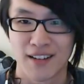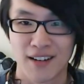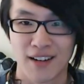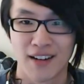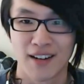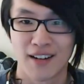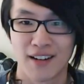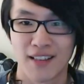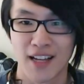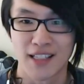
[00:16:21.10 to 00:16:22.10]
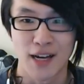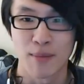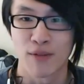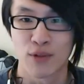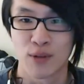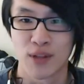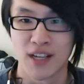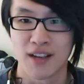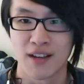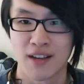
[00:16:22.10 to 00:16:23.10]
Uh, that's coming through
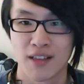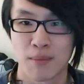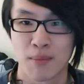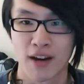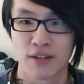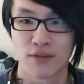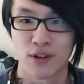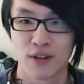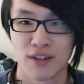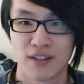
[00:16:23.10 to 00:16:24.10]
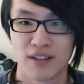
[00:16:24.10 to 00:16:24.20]
the, the microphone.